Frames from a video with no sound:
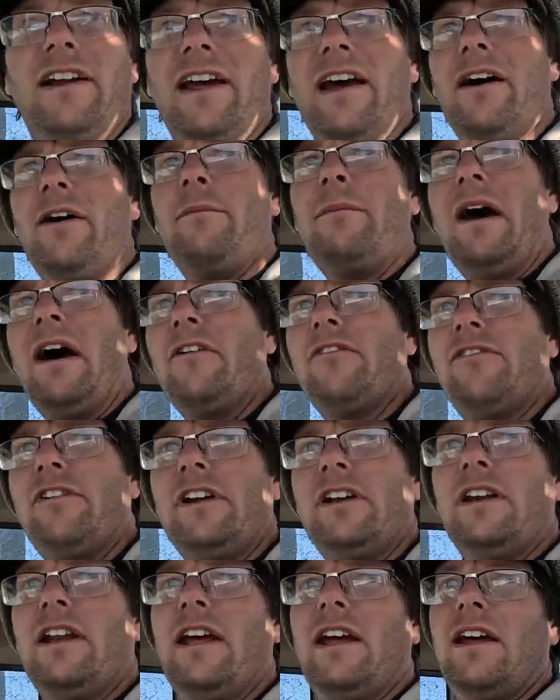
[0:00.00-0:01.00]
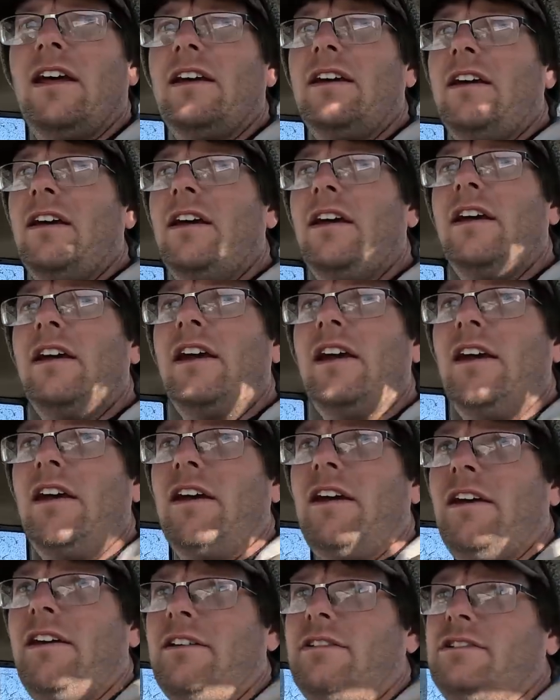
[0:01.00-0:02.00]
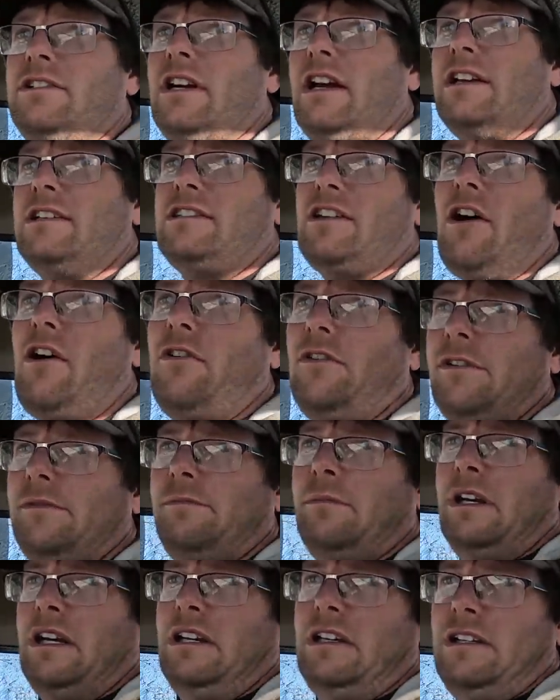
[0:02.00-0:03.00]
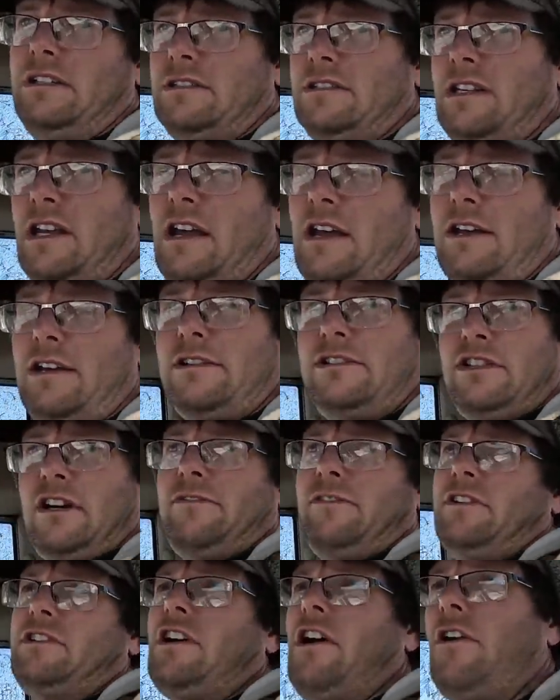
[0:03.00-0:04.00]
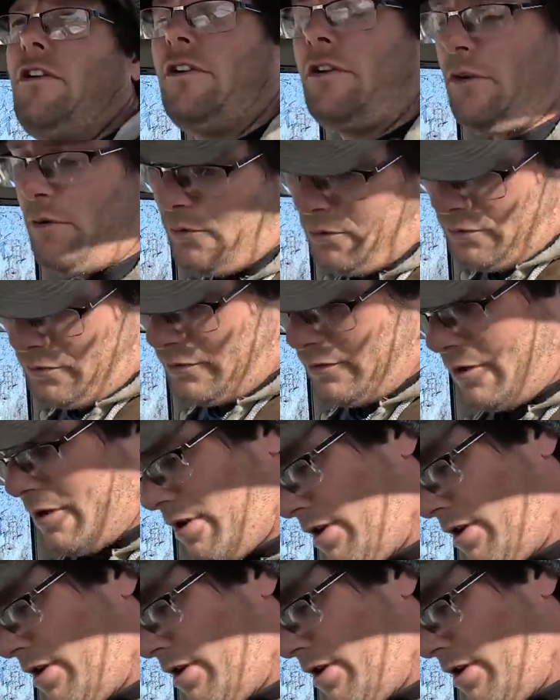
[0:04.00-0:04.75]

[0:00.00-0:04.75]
now I'm out feeding hay. Jake's hauling beans. Jeffrey's hauling corn.